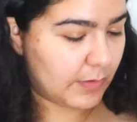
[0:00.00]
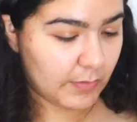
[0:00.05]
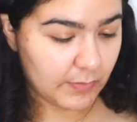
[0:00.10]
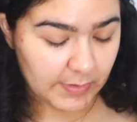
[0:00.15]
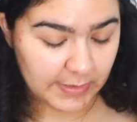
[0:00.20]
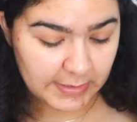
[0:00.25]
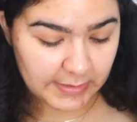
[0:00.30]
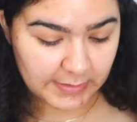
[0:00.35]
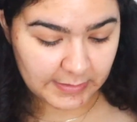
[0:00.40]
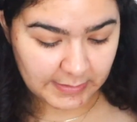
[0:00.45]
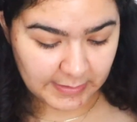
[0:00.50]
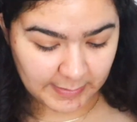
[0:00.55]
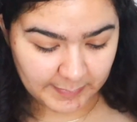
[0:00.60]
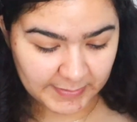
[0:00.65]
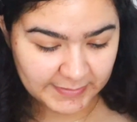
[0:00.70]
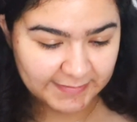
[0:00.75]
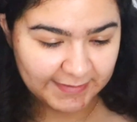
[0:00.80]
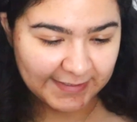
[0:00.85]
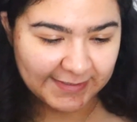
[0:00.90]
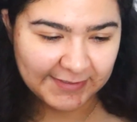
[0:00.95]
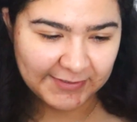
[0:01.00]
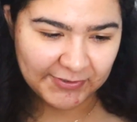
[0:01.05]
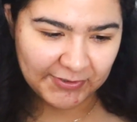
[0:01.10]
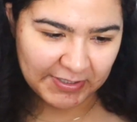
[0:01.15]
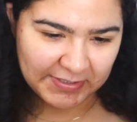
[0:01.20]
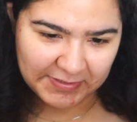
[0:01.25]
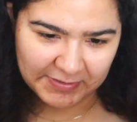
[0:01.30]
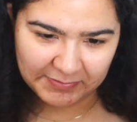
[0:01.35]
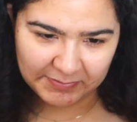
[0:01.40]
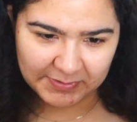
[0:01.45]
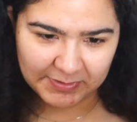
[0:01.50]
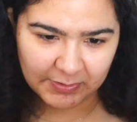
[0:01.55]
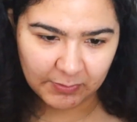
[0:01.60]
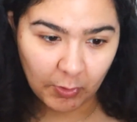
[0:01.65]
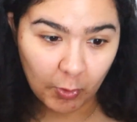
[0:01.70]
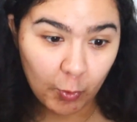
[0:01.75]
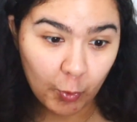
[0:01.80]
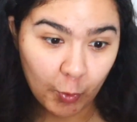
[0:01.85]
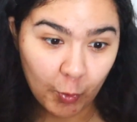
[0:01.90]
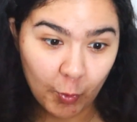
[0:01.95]
Okay, I'm excited to try this one too.
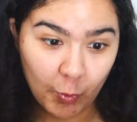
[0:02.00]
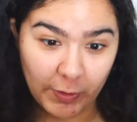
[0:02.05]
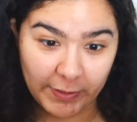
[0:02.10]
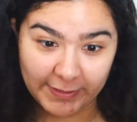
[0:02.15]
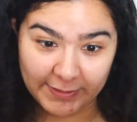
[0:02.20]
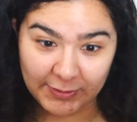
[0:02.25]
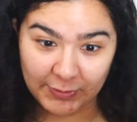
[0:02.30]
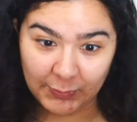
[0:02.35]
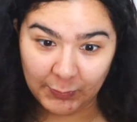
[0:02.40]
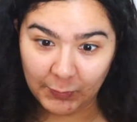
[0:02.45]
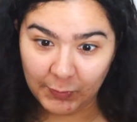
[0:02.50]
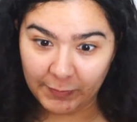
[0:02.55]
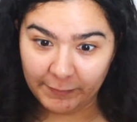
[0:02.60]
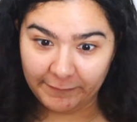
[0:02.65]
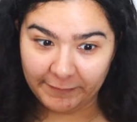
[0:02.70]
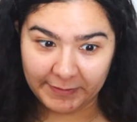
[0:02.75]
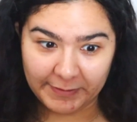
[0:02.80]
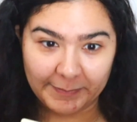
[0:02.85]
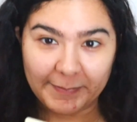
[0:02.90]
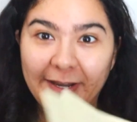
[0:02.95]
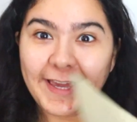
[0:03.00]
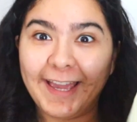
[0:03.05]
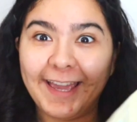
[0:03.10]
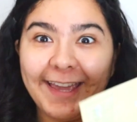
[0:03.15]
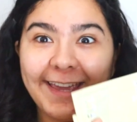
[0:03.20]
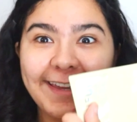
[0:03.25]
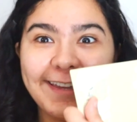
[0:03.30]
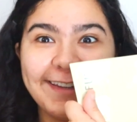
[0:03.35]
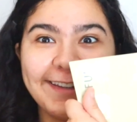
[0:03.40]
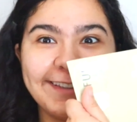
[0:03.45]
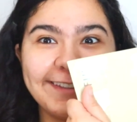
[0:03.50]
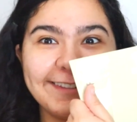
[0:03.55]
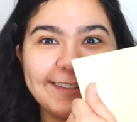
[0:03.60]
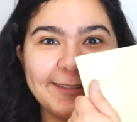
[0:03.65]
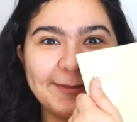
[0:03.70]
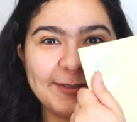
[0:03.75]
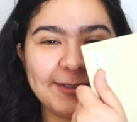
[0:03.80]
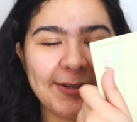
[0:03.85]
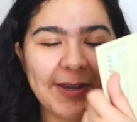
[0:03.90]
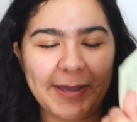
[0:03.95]
Ooh, and 2 of them. Nice.
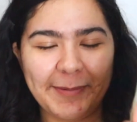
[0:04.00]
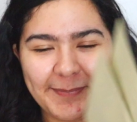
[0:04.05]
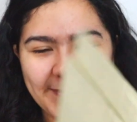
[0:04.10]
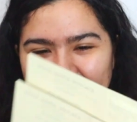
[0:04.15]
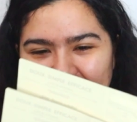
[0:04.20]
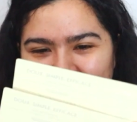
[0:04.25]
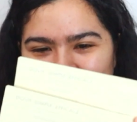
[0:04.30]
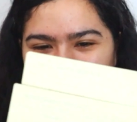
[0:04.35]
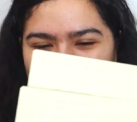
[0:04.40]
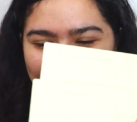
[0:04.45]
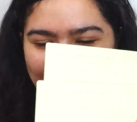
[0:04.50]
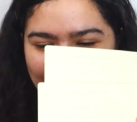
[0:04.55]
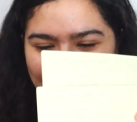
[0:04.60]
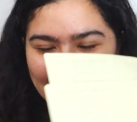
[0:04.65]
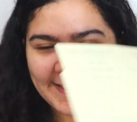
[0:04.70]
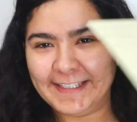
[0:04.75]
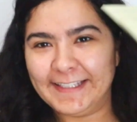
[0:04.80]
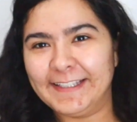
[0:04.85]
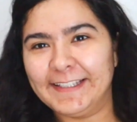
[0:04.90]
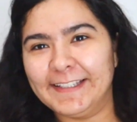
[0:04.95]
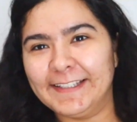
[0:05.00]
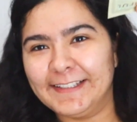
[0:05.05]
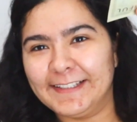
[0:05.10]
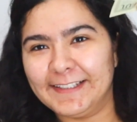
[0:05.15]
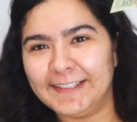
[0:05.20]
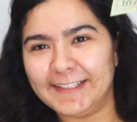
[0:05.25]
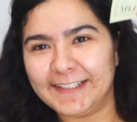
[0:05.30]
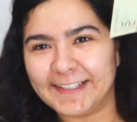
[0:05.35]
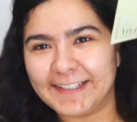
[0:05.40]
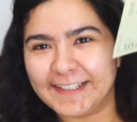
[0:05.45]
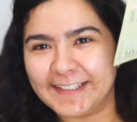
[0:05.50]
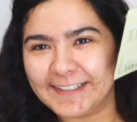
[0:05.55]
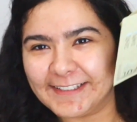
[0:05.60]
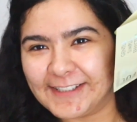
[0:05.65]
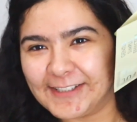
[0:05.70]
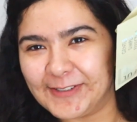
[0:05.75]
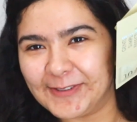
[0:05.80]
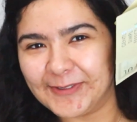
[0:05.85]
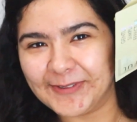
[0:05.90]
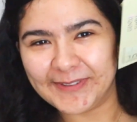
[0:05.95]
I'm so happy. Look,
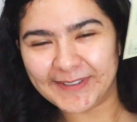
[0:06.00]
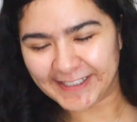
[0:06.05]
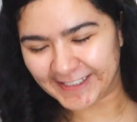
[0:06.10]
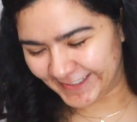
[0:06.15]
2.